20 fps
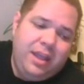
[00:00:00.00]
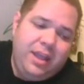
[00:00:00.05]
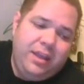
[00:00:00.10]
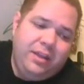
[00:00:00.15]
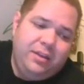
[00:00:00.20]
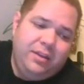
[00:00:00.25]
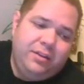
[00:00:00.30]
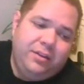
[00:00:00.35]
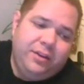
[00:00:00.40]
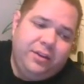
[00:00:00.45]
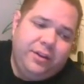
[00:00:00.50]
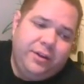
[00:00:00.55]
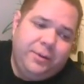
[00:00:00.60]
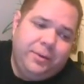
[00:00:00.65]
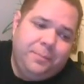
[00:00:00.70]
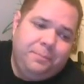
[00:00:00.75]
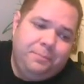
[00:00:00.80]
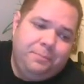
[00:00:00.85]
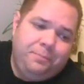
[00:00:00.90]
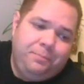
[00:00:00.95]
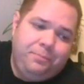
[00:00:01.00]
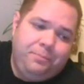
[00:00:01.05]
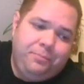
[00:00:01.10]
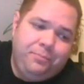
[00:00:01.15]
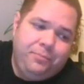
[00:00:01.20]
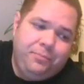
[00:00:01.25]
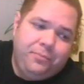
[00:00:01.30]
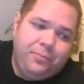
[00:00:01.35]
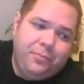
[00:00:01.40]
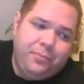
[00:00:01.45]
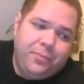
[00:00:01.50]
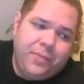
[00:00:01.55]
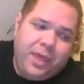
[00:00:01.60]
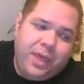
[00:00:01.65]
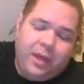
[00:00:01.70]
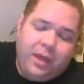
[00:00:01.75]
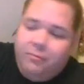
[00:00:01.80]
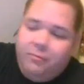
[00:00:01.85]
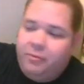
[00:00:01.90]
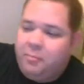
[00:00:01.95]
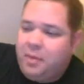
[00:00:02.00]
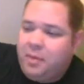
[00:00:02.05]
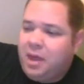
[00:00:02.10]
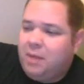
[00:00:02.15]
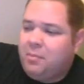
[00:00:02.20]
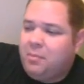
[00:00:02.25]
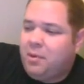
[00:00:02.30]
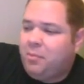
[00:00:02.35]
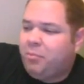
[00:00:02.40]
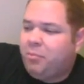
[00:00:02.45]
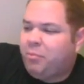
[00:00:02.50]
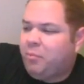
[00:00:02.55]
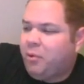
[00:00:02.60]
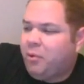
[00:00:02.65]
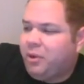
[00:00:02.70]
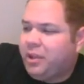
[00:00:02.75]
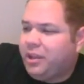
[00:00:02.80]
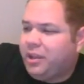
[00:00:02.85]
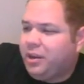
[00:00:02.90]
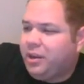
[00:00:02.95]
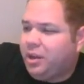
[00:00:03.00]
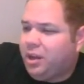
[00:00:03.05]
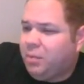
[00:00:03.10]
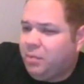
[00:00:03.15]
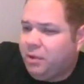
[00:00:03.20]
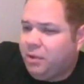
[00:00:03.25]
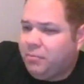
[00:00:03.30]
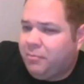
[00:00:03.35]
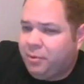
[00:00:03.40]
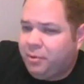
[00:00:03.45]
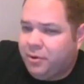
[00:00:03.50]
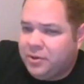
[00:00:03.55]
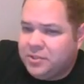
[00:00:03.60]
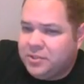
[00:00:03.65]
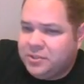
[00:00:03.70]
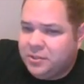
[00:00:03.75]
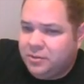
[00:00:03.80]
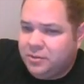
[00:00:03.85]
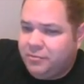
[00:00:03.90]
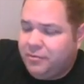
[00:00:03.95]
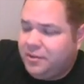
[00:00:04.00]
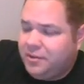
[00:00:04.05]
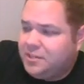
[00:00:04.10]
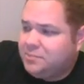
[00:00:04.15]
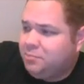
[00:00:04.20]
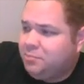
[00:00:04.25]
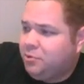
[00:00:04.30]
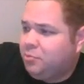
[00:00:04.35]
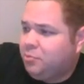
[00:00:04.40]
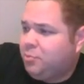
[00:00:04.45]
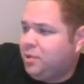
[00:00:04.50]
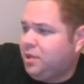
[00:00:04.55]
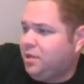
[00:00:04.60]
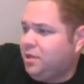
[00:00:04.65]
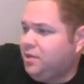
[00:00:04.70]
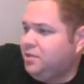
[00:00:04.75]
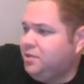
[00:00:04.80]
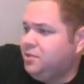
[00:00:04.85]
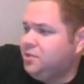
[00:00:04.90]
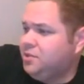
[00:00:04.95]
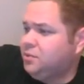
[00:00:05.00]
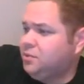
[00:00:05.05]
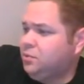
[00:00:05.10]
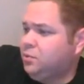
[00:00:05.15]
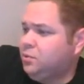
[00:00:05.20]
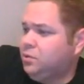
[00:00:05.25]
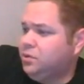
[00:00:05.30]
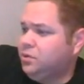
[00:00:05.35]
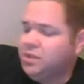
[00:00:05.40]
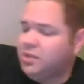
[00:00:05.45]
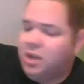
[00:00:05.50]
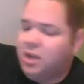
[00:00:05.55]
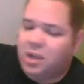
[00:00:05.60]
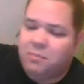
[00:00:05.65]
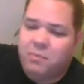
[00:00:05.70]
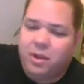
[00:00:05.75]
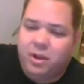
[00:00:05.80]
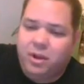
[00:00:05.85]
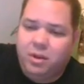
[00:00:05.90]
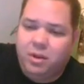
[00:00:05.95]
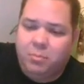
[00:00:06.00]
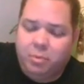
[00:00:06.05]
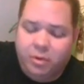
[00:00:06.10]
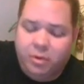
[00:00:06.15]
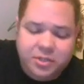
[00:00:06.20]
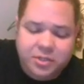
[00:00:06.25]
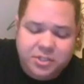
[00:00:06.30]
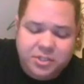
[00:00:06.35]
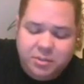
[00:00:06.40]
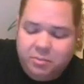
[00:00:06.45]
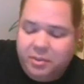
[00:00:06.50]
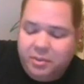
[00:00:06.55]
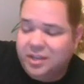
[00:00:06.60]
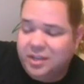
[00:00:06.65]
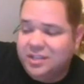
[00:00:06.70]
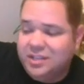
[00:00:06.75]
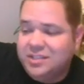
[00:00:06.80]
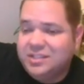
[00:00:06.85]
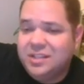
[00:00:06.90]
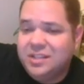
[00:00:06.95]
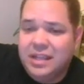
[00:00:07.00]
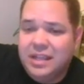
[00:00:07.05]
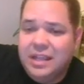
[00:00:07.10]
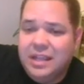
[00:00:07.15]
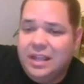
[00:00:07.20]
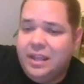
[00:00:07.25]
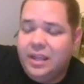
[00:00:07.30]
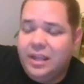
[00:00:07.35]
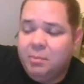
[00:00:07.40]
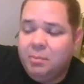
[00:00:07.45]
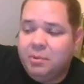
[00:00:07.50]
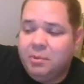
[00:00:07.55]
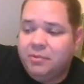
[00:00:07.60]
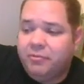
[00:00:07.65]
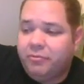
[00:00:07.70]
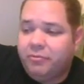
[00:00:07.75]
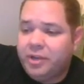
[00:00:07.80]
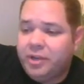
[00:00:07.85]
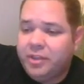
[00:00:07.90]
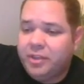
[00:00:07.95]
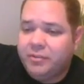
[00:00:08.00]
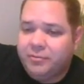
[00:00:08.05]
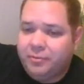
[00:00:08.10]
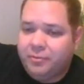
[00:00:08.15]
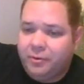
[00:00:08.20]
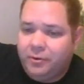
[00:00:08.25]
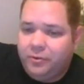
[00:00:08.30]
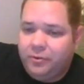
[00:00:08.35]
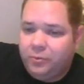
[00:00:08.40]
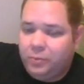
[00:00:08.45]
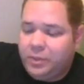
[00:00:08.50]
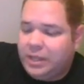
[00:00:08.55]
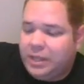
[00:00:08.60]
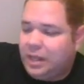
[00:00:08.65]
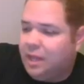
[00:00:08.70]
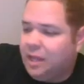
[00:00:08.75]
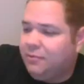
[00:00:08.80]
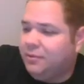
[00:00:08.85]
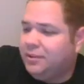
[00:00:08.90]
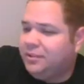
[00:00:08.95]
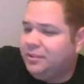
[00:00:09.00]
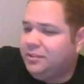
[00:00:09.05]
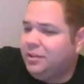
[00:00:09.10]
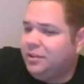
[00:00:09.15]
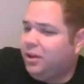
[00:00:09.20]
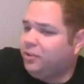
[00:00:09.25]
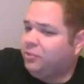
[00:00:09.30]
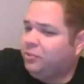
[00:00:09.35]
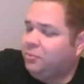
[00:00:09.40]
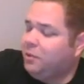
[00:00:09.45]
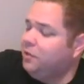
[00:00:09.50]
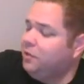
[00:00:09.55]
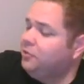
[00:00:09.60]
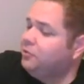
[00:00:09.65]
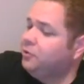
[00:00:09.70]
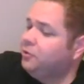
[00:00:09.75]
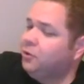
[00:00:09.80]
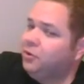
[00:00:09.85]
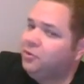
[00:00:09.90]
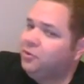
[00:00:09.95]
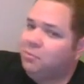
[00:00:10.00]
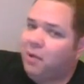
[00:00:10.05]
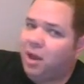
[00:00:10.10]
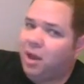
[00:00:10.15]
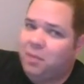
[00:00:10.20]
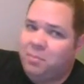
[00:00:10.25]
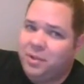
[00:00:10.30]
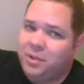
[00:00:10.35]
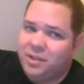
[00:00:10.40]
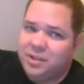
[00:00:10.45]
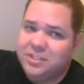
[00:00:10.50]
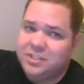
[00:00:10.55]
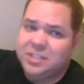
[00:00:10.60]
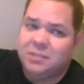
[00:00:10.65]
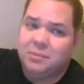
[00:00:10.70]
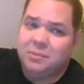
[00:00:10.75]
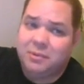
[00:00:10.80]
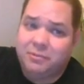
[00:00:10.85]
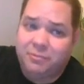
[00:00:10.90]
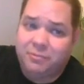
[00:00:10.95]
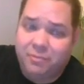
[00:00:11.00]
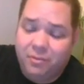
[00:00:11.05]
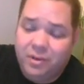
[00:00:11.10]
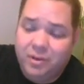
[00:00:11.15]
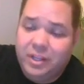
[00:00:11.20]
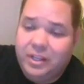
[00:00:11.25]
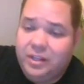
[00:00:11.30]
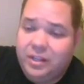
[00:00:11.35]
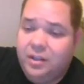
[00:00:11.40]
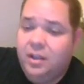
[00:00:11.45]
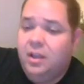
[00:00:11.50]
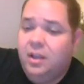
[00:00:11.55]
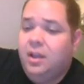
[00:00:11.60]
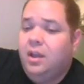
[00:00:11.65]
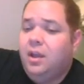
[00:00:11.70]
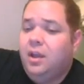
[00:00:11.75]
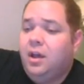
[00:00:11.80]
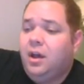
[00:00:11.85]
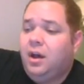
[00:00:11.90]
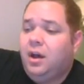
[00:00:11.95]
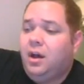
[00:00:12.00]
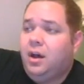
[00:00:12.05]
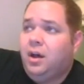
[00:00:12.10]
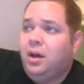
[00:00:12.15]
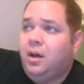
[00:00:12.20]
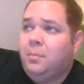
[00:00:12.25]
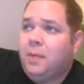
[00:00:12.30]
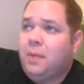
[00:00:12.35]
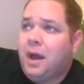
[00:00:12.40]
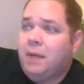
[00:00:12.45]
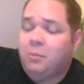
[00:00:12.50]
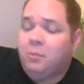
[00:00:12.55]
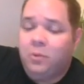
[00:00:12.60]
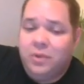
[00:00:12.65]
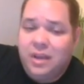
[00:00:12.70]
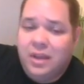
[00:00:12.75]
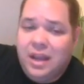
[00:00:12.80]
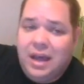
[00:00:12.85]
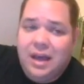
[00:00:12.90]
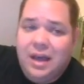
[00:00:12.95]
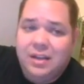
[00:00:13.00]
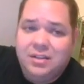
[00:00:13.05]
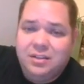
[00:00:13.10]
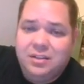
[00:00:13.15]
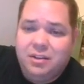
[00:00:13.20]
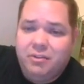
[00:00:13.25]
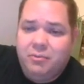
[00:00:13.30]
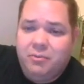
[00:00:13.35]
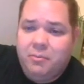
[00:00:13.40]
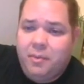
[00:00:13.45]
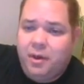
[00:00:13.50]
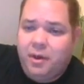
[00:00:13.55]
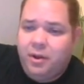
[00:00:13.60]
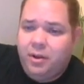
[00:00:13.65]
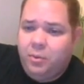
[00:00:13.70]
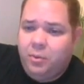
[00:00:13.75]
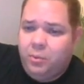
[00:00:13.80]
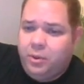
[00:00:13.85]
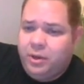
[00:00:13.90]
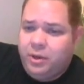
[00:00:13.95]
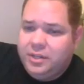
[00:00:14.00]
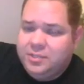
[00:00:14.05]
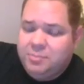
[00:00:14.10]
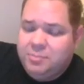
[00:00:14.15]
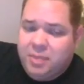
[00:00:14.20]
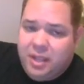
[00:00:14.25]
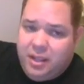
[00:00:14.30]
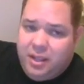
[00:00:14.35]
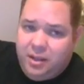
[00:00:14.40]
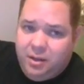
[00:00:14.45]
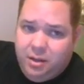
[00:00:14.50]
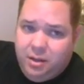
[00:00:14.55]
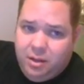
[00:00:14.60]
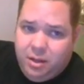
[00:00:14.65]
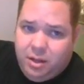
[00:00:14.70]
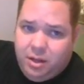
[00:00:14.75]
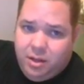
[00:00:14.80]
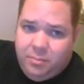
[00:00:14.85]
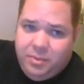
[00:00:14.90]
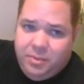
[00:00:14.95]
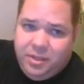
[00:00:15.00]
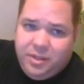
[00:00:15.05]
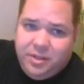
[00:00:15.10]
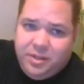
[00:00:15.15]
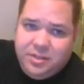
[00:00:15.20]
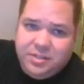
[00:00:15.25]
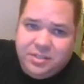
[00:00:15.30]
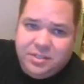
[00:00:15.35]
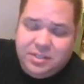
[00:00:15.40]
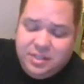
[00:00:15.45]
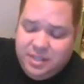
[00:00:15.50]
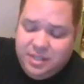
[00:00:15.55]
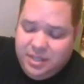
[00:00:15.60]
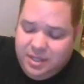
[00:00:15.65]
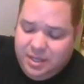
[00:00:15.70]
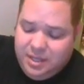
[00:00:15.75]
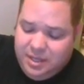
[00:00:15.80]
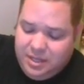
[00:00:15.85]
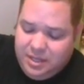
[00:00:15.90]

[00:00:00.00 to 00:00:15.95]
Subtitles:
and I don't feel bad about promoting it on my personal Facebook page or talking about it in person because it'll be free the first week. I'll even talk to my students about it because it'll be free. I will not tell them about it when it's paid because